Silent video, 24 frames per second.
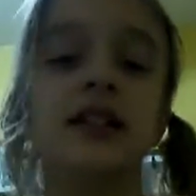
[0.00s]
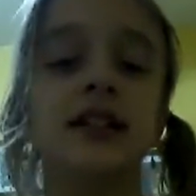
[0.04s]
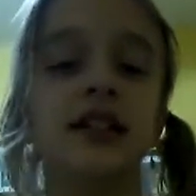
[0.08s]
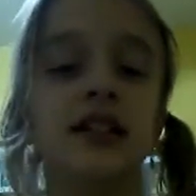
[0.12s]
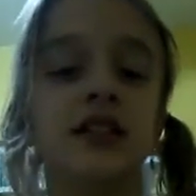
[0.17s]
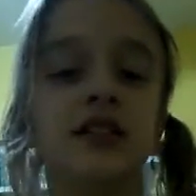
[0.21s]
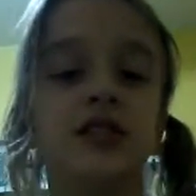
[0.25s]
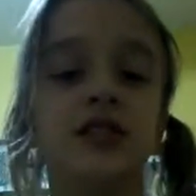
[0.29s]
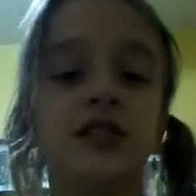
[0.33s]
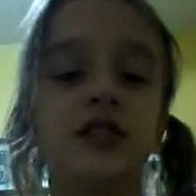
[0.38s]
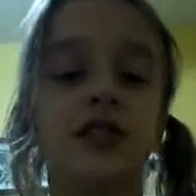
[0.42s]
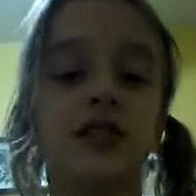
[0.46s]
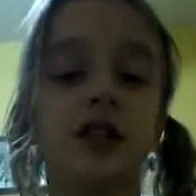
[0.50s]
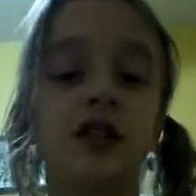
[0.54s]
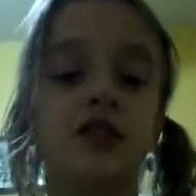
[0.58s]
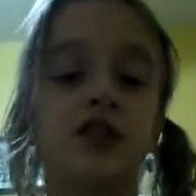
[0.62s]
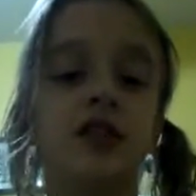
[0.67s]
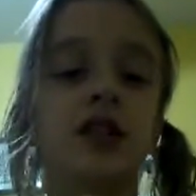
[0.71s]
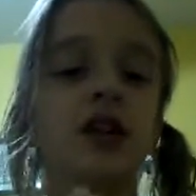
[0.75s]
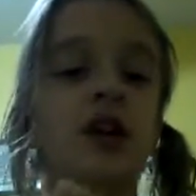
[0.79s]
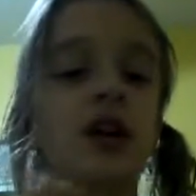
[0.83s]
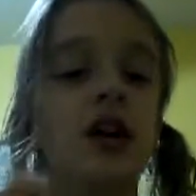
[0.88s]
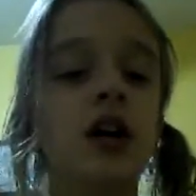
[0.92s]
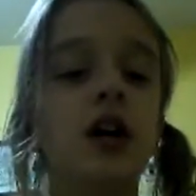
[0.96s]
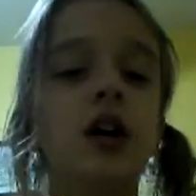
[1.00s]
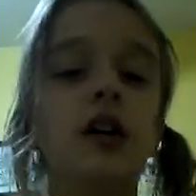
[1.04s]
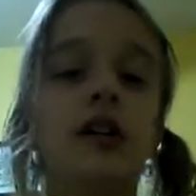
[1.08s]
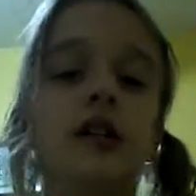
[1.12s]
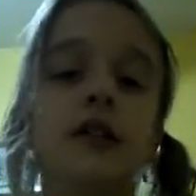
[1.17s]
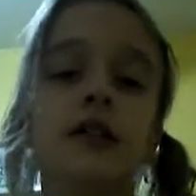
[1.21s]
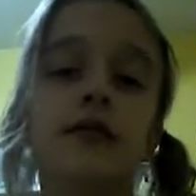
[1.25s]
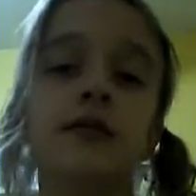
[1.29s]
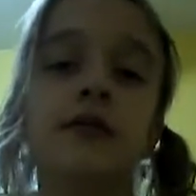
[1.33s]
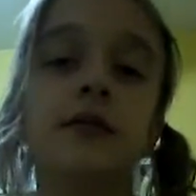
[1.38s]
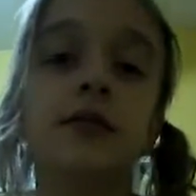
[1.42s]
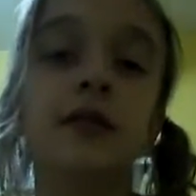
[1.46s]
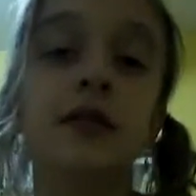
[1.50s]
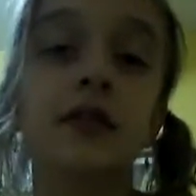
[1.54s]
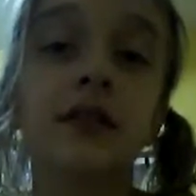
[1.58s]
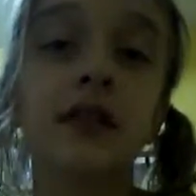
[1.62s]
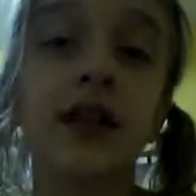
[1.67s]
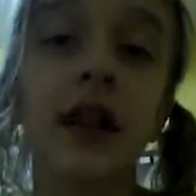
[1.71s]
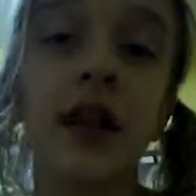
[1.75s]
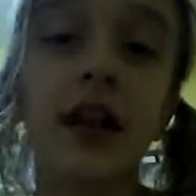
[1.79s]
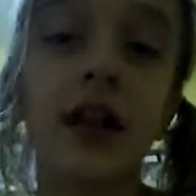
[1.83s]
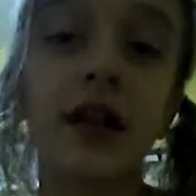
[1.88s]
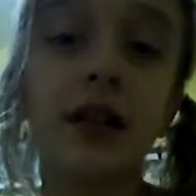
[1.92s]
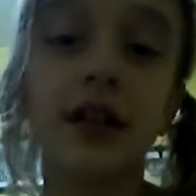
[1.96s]
I didn't show you, this one looks
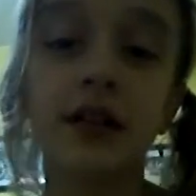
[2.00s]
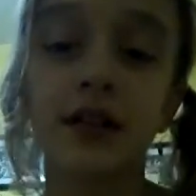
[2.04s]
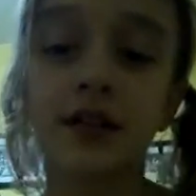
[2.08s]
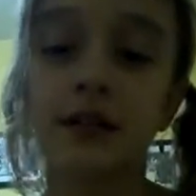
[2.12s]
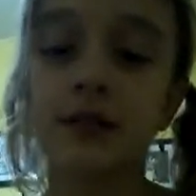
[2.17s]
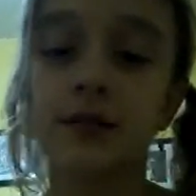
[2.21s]
like